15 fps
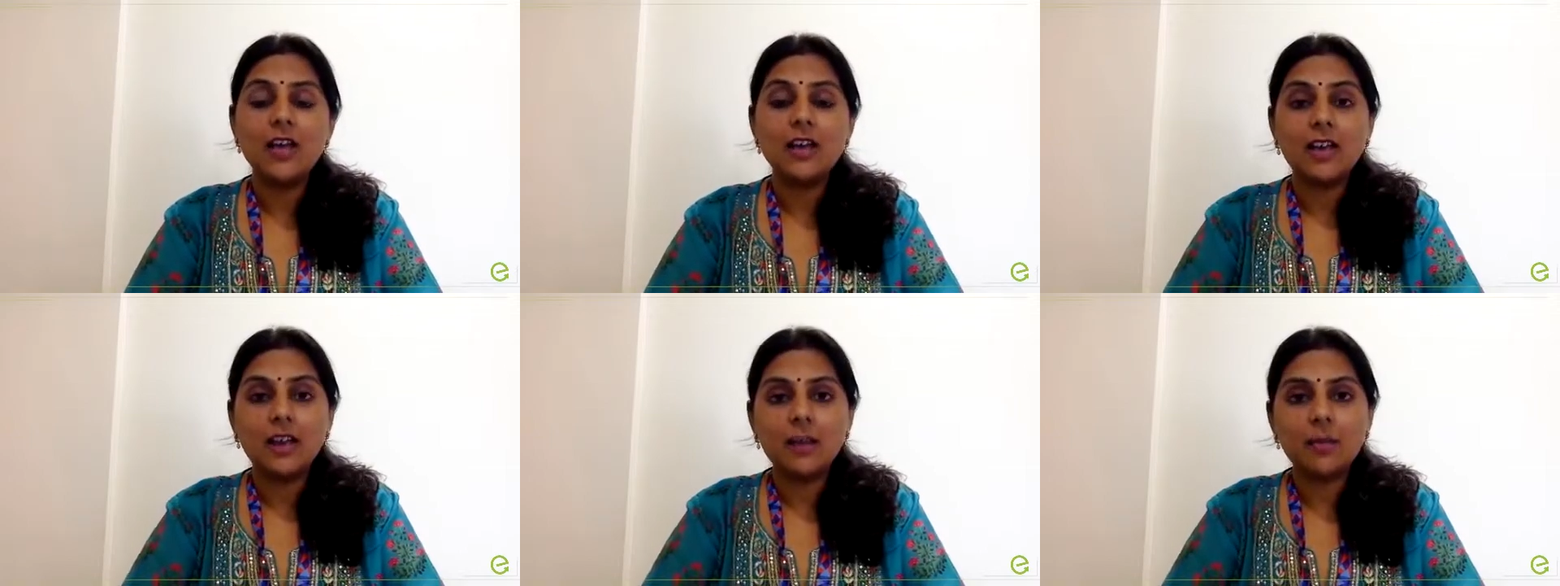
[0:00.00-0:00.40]

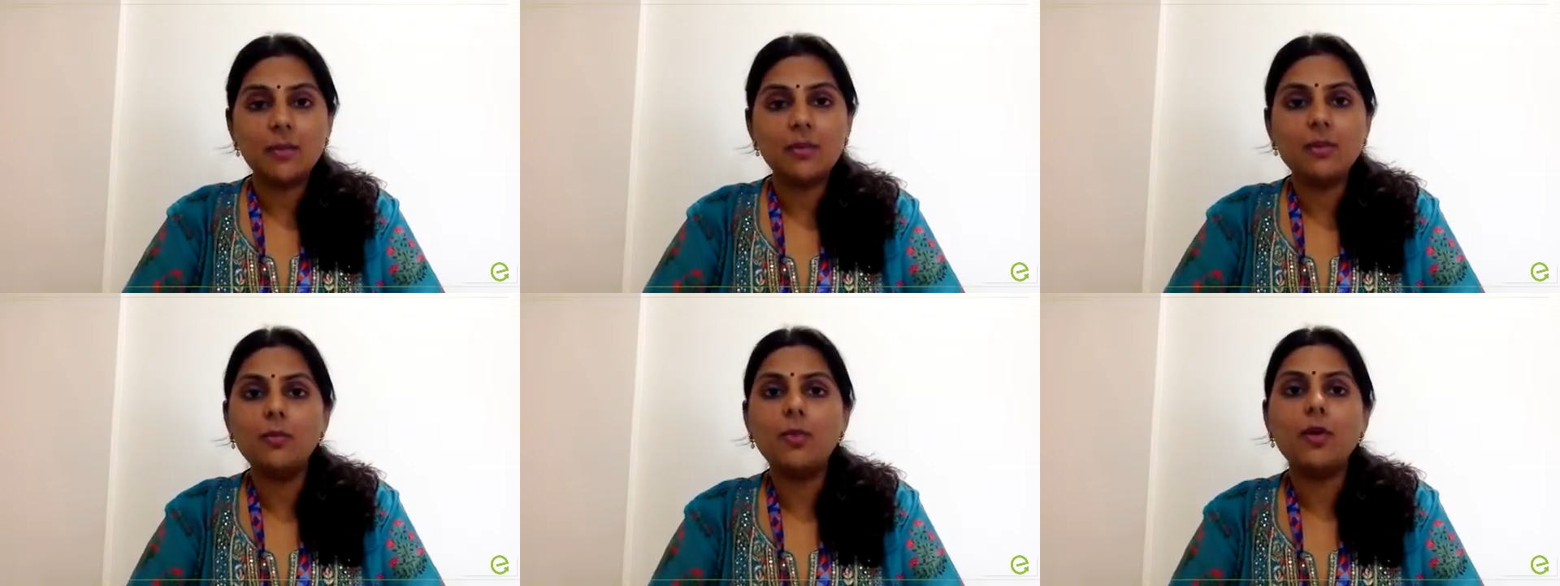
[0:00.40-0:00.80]
Get up
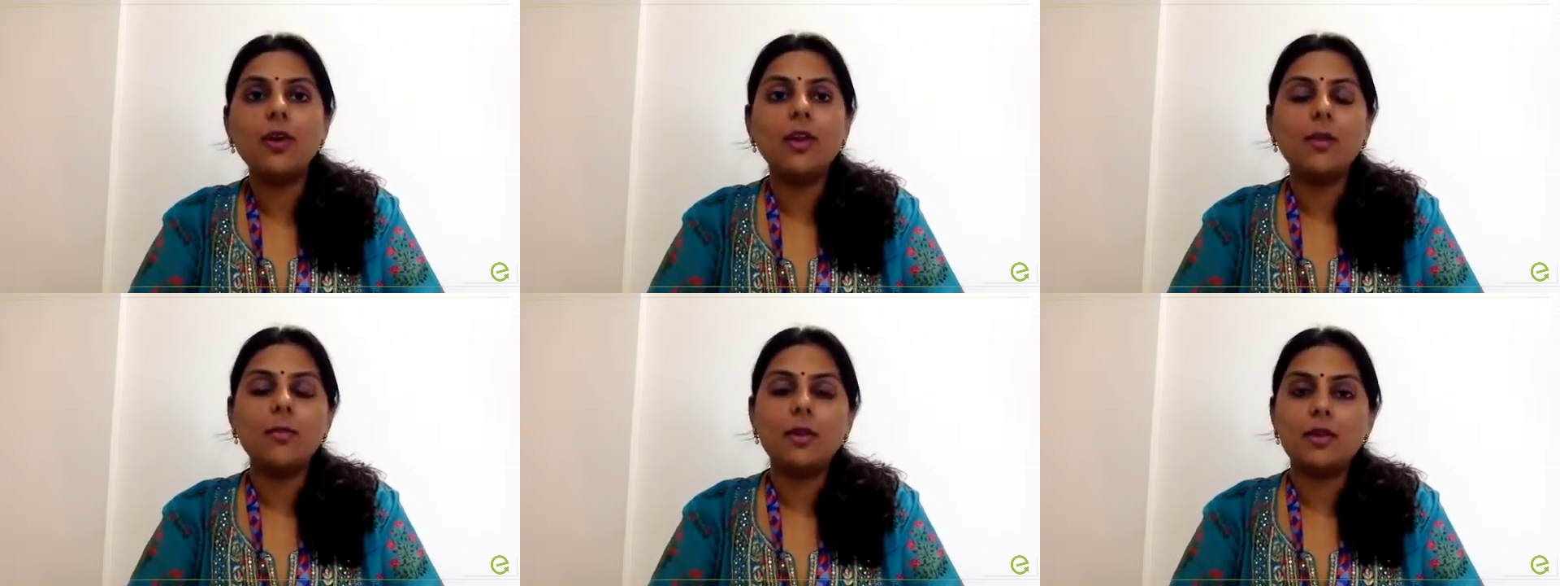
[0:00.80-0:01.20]
in the
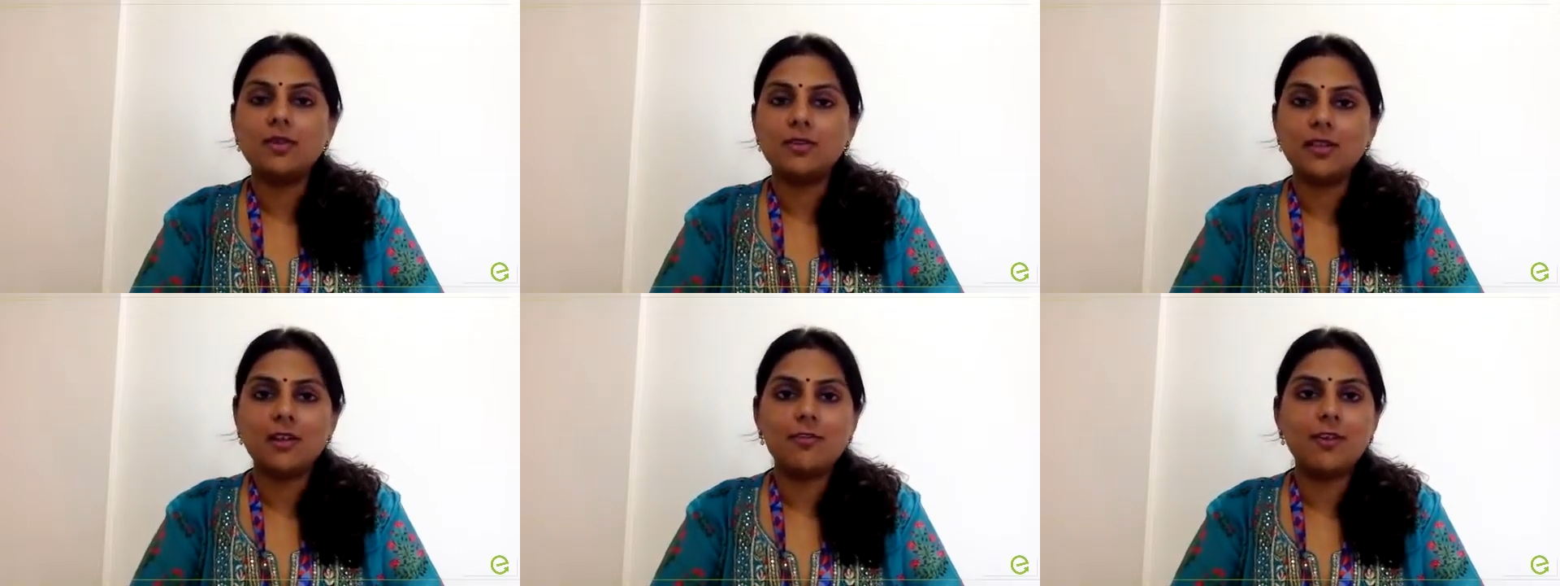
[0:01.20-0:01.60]
morning, make
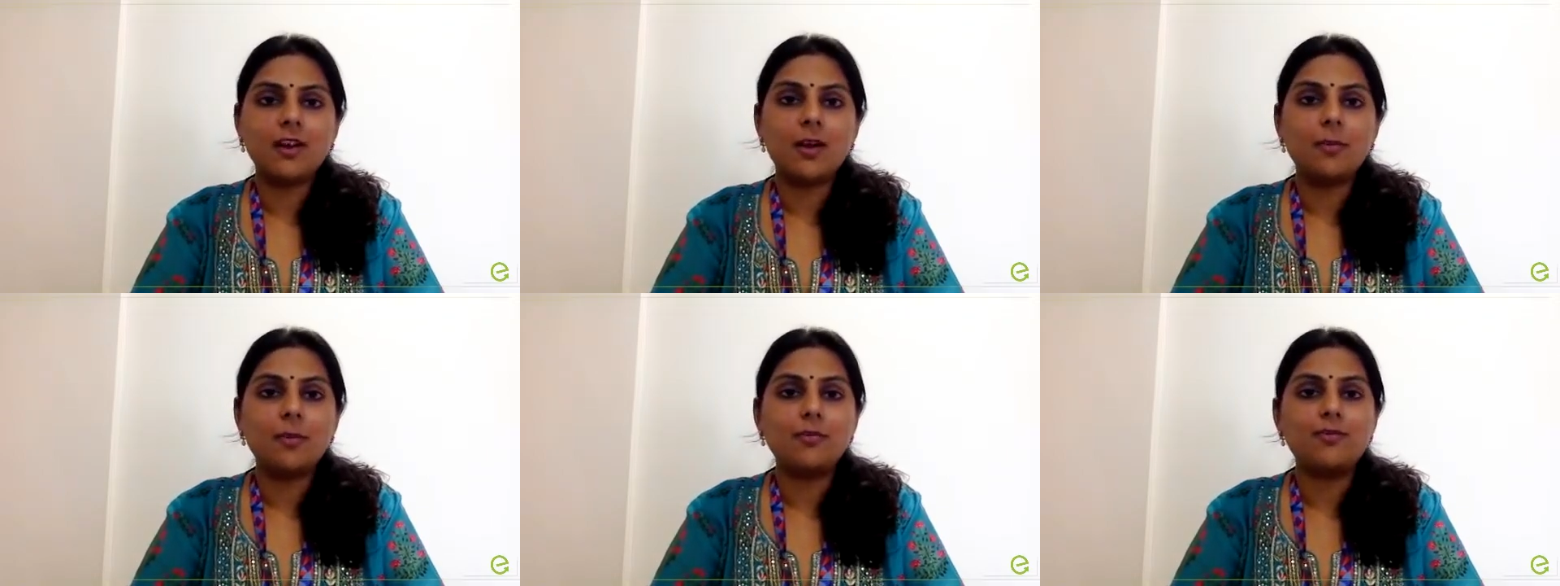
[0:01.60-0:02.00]
yourself a
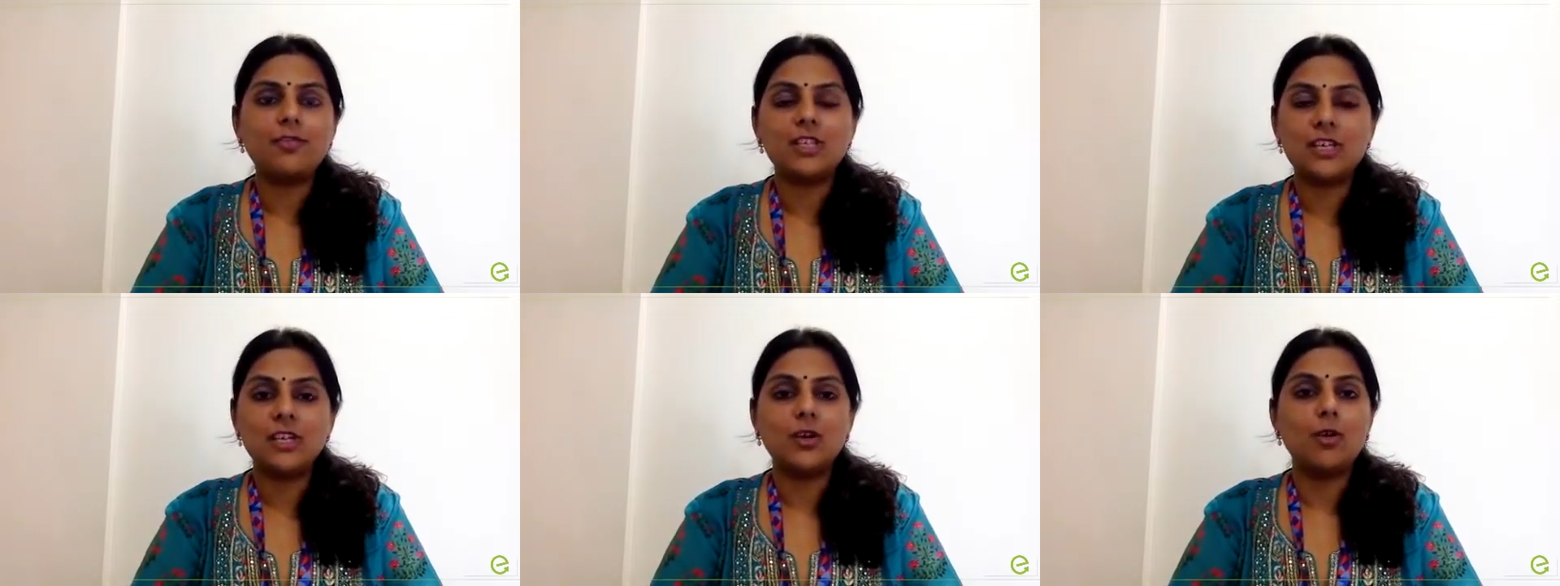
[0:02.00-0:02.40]
cup of
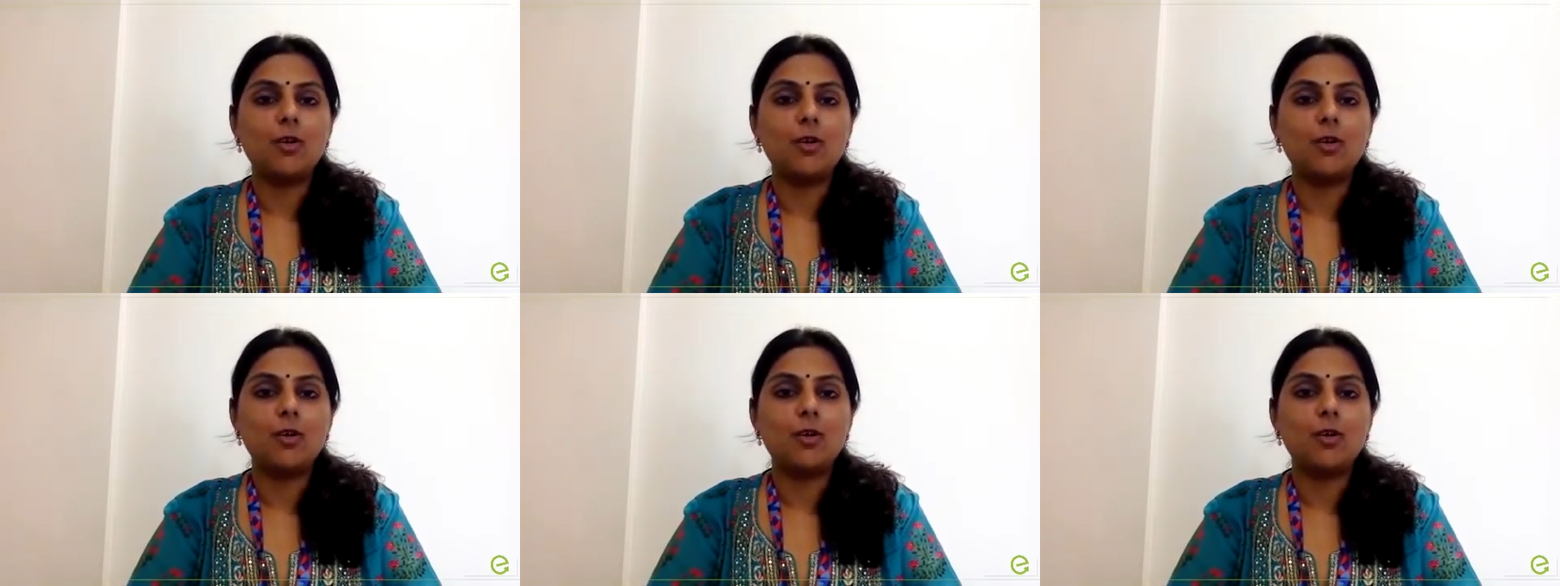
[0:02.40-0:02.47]
tea,